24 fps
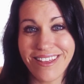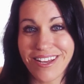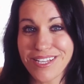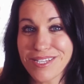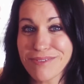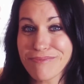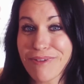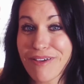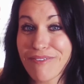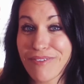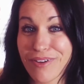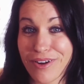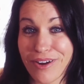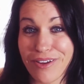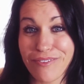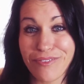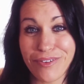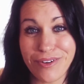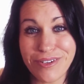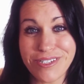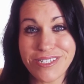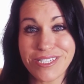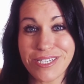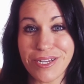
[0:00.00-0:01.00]
That's my very
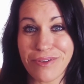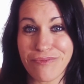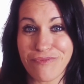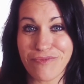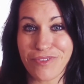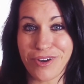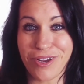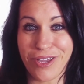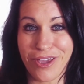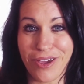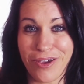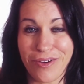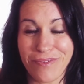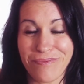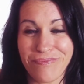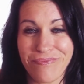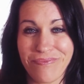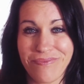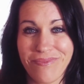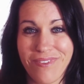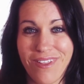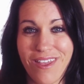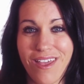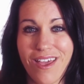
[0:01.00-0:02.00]
first tip for you.
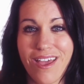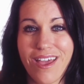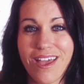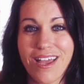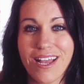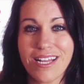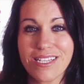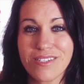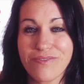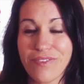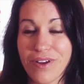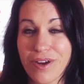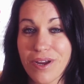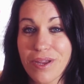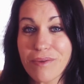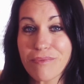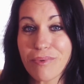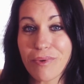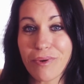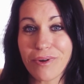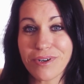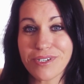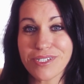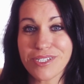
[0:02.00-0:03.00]
It's very
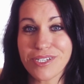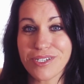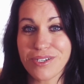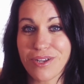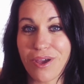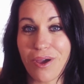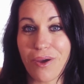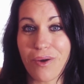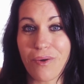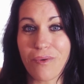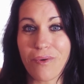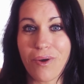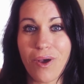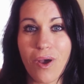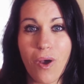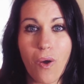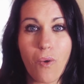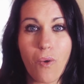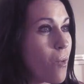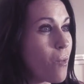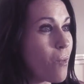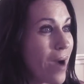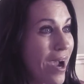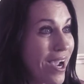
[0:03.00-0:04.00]
important to know
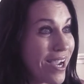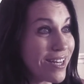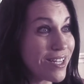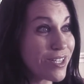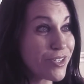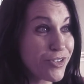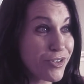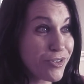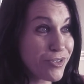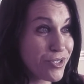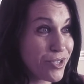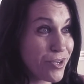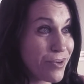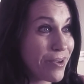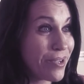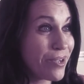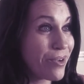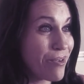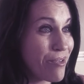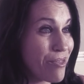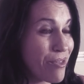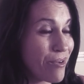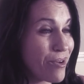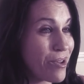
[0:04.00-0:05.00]
why it is you're doing
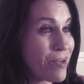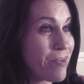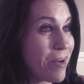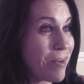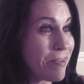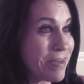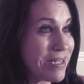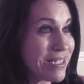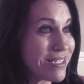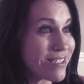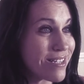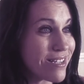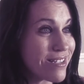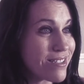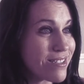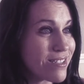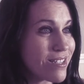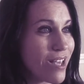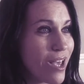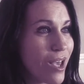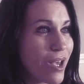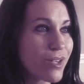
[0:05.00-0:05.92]
your 31 business.